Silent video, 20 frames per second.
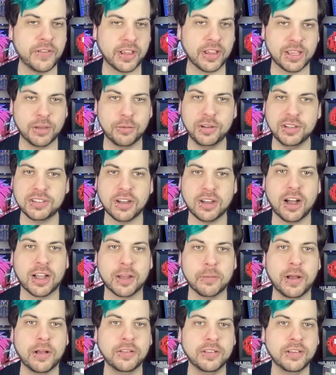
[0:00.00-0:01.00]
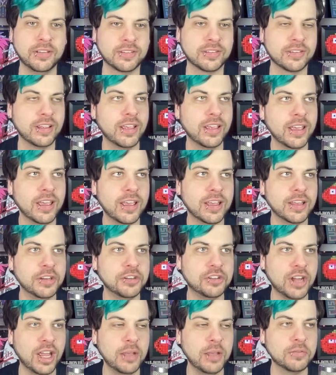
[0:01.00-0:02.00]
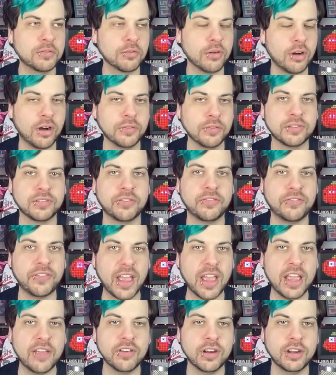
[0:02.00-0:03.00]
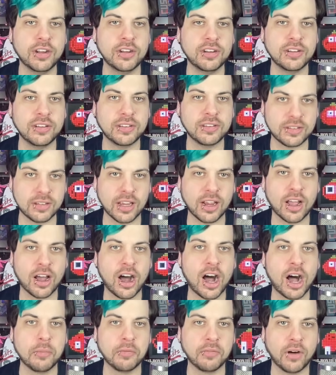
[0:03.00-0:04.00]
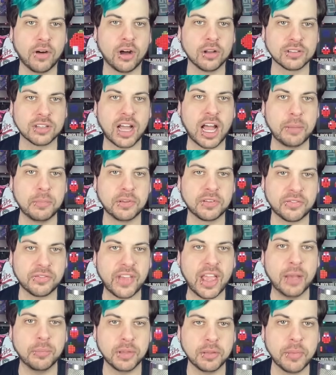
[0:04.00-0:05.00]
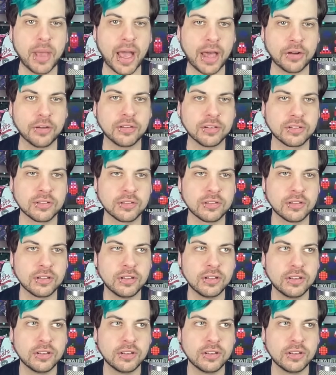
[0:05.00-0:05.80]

can we talk about this? James Rolfe's favorite sitcom of all time is Family Matters.